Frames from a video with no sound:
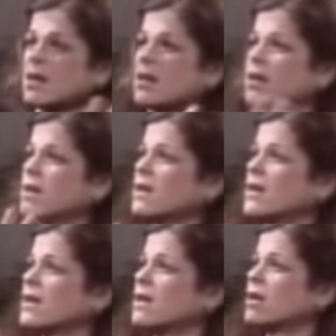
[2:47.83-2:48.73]

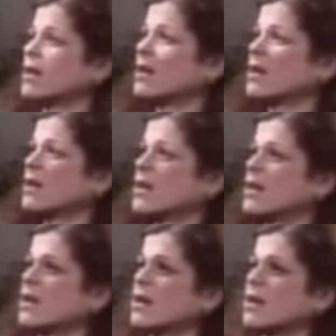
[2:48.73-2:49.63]

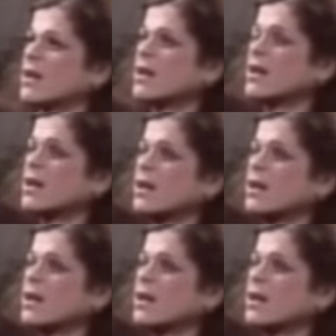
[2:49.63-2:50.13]
No words are spoken by the person on screen.